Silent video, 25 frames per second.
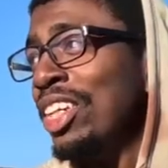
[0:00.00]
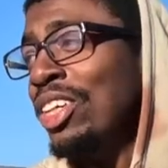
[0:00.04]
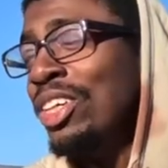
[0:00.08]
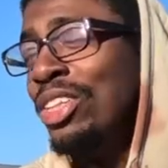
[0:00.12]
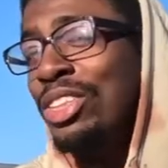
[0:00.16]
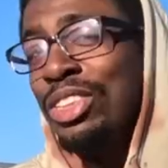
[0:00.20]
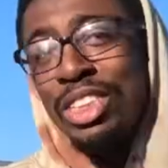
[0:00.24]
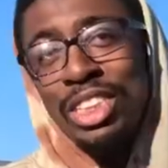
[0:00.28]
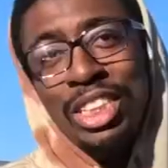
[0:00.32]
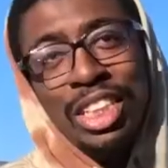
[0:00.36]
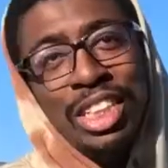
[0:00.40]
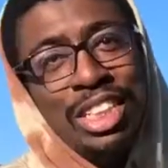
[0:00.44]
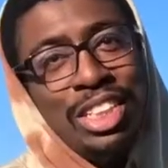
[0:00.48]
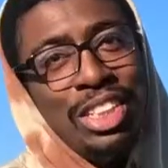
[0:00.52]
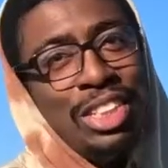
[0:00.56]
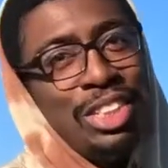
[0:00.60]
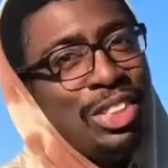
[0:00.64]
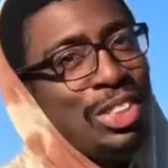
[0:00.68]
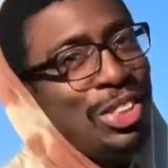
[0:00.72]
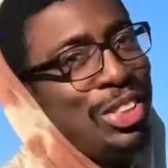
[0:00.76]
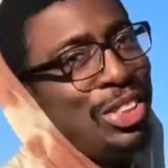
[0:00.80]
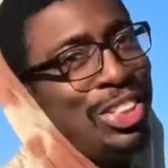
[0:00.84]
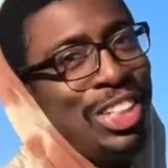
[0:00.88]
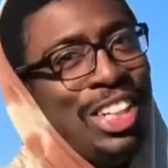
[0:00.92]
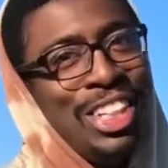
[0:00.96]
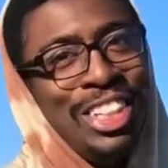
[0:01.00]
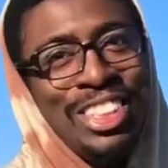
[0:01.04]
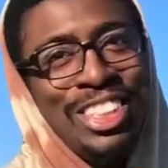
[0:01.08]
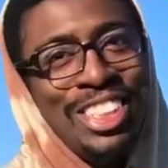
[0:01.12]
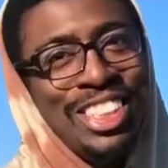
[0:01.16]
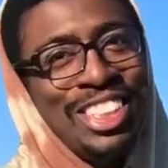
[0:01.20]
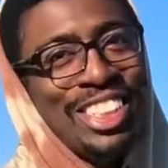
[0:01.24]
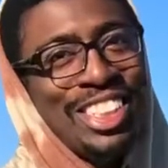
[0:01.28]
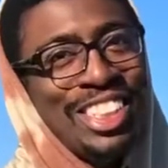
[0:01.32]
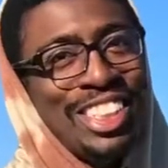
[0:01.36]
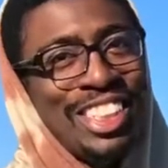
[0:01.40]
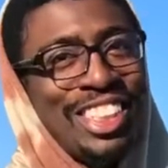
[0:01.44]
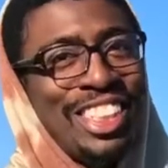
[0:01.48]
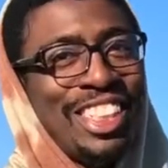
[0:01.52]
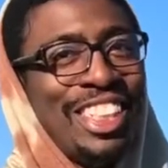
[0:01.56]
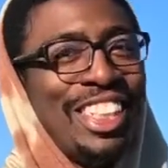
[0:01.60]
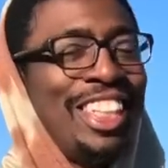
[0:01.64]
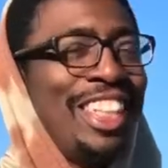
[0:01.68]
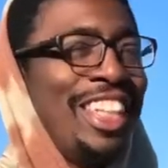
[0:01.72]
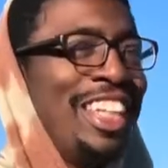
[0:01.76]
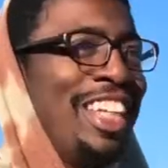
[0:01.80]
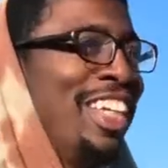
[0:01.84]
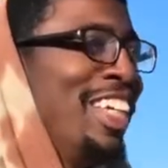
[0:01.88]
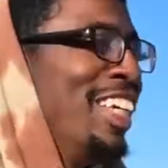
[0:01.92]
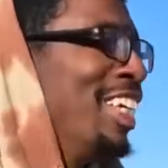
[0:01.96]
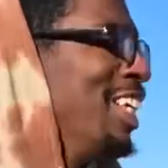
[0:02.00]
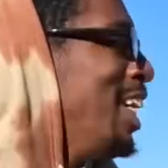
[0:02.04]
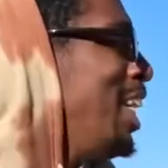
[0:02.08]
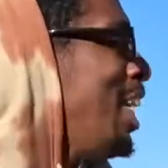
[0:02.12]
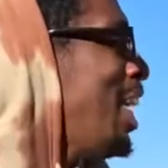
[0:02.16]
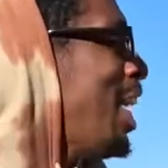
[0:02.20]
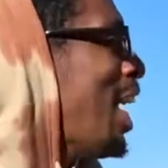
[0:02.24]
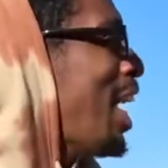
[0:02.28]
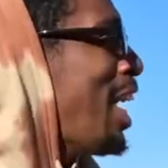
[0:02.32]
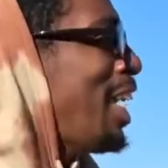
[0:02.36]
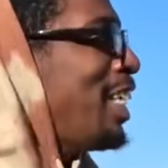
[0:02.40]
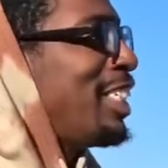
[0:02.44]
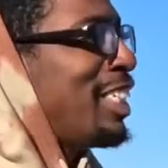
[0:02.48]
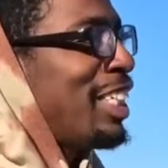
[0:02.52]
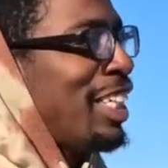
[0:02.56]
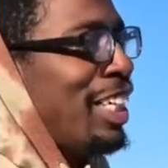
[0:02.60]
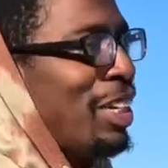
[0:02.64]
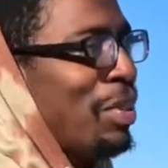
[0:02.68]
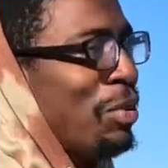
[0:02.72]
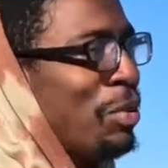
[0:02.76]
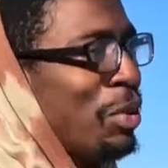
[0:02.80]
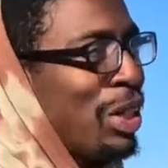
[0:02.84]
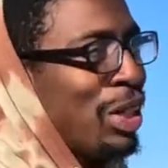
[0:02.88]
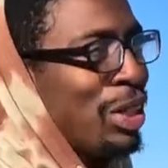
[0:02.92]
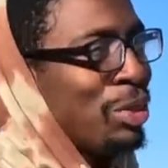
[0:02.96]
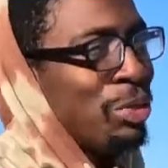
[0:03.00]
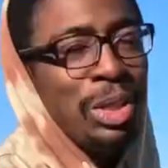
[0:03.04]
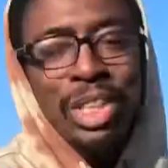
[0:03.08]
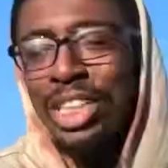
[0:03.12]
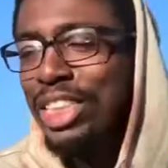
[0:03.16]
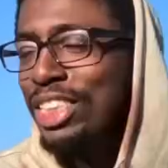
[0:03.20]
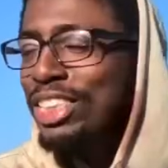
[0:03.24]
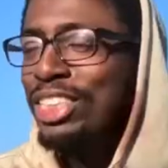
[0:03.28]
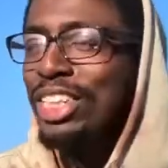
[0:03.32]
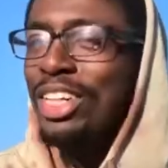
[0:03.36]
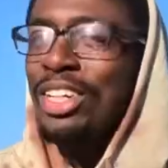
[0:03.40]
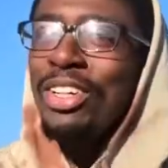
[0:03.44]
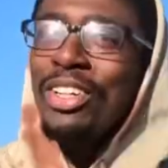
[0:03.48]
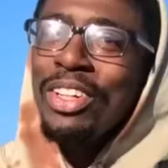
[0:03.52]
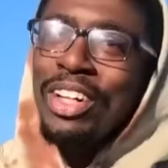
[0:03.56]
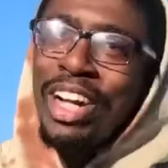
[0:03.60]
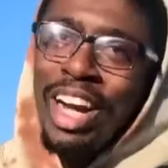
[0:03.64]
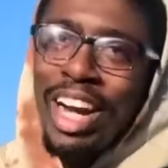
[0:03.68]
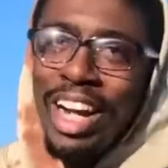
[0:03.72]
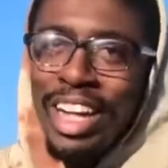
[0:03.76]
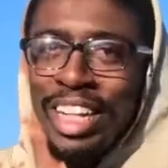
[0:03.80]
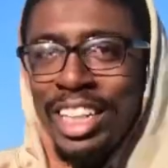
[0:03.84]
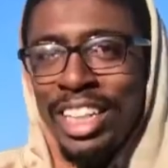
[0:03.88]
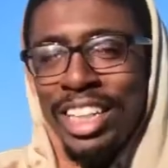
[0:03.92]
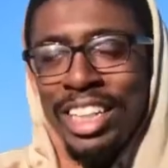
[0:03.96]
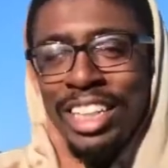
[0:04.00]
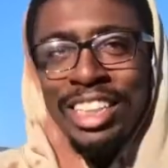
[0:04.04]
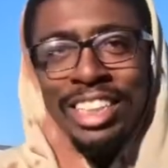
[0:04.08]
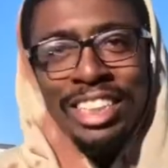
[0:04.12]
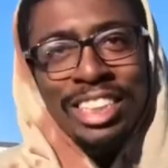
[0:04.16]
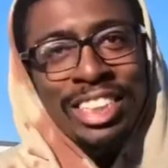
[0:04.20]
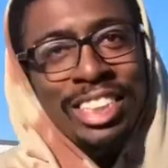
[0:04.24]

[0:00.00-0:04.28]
sold Sea-Doos. 18 wheeler. We done sold Oh,